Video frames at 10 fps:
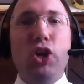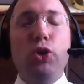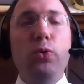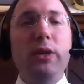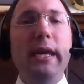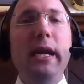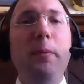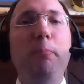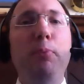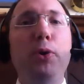unique
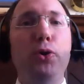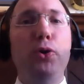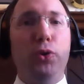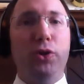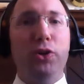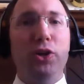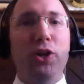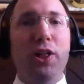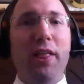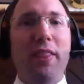pull
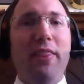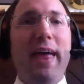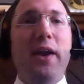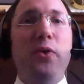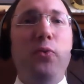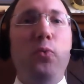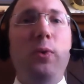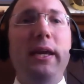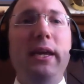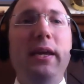that
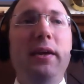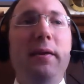we